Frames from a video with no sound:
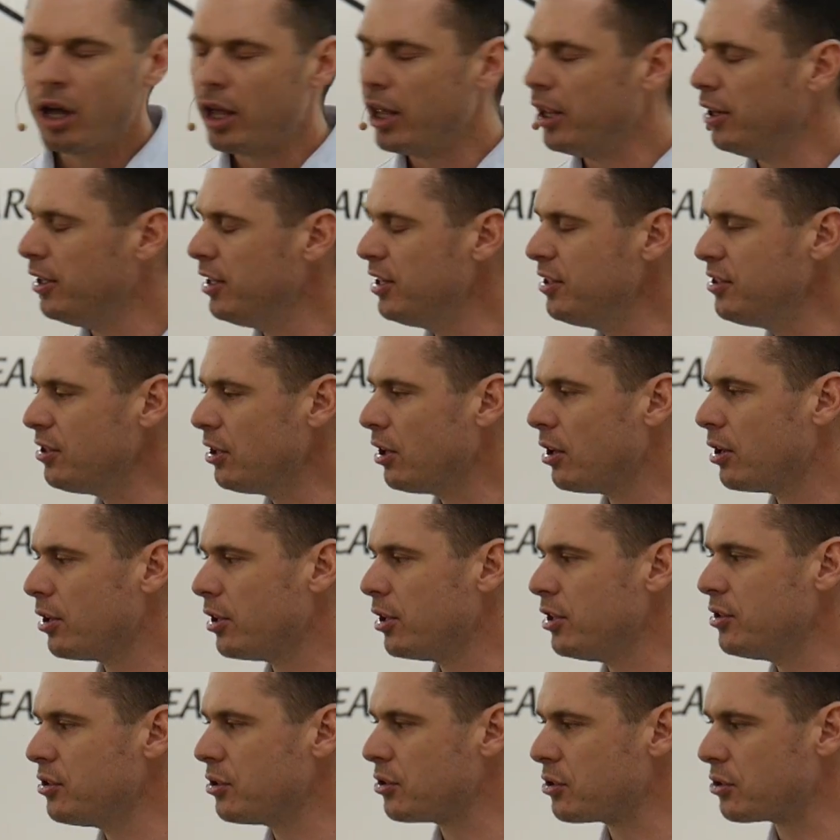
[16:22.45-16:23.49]
And these are
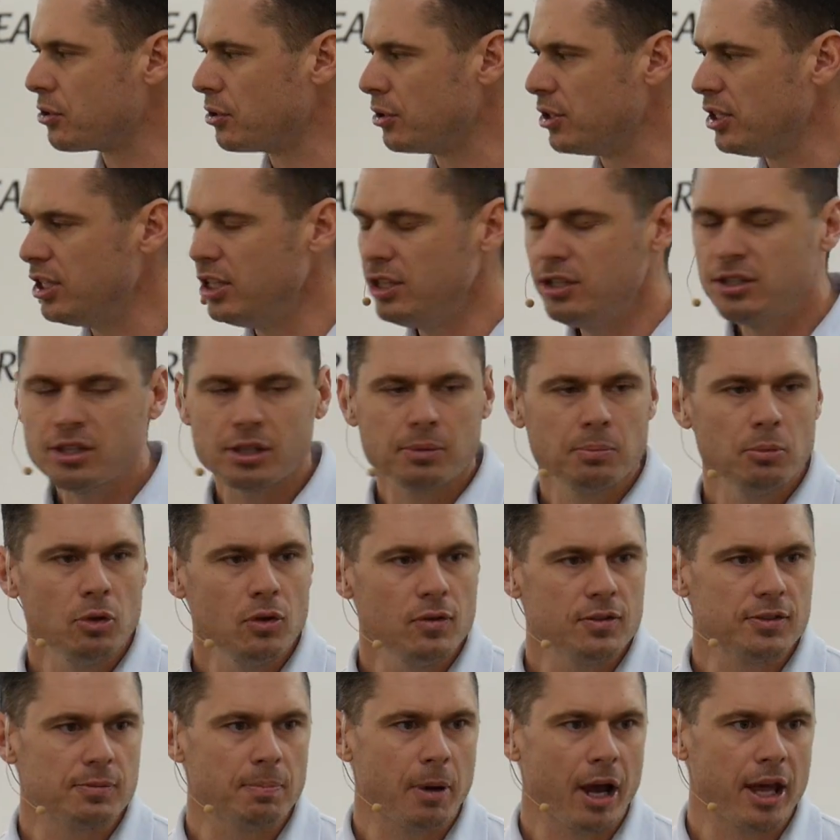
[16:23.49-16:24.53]
strategic
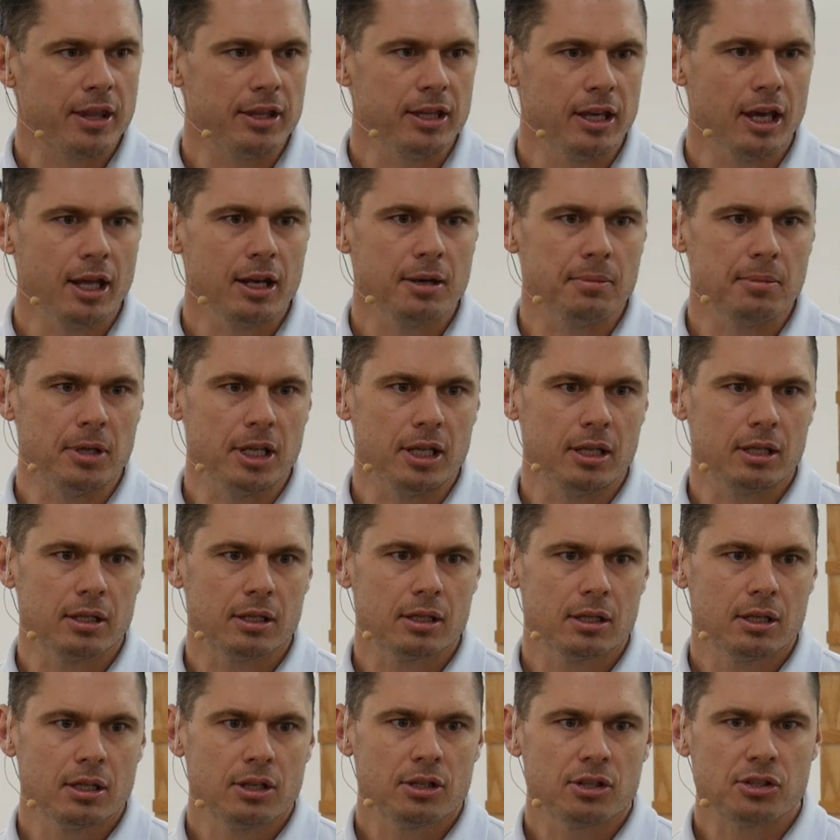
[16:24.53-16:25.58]
moves by the enemy.
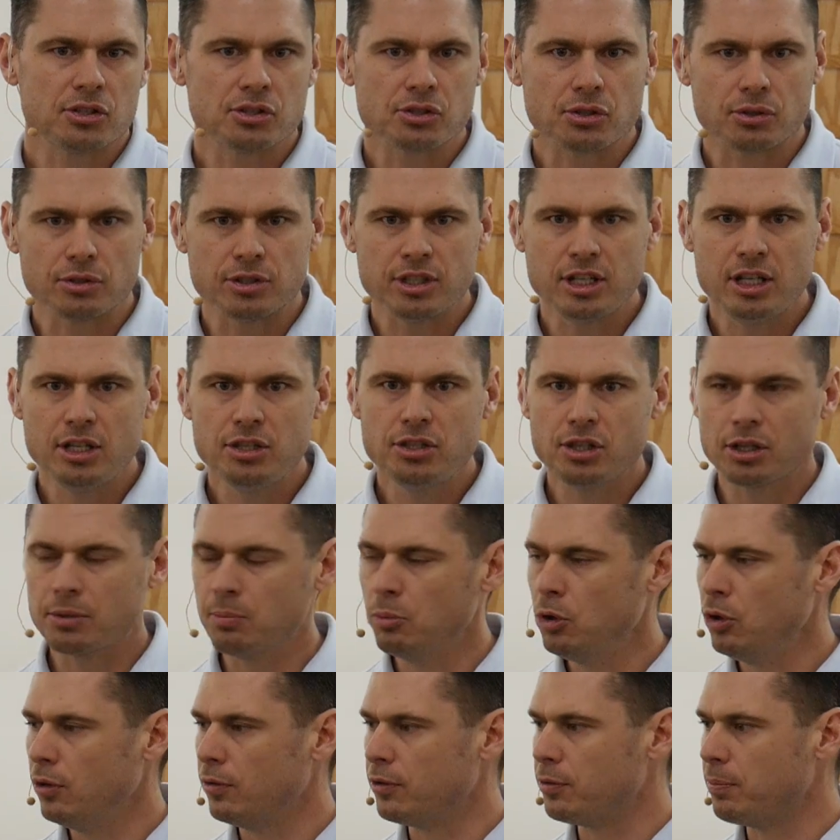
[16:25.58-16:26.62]
They're strategic
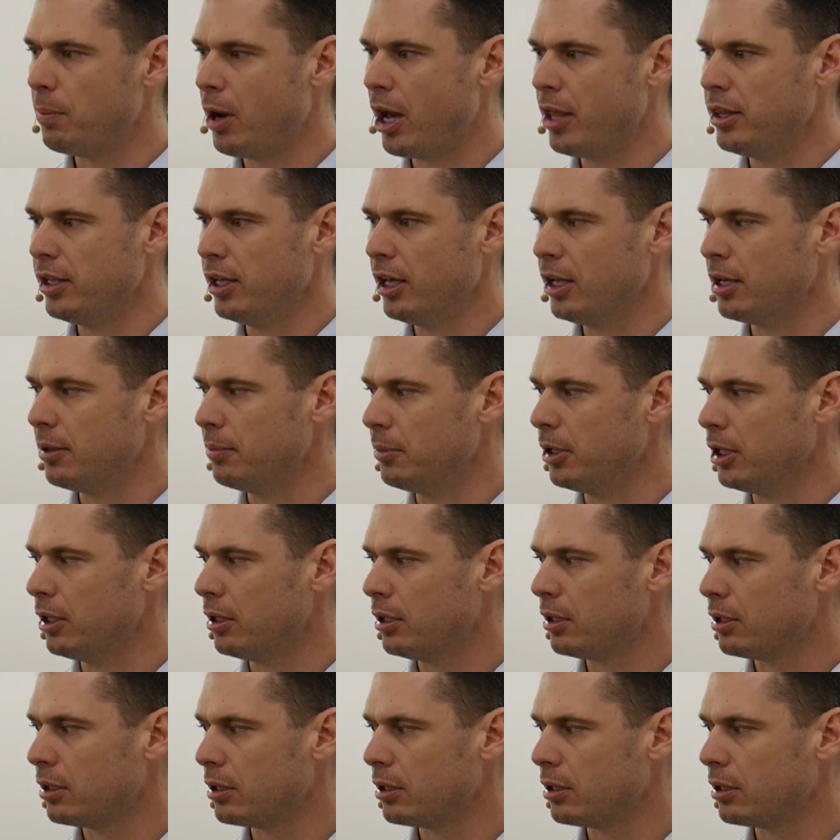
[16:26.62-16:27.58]
moves by the enemy.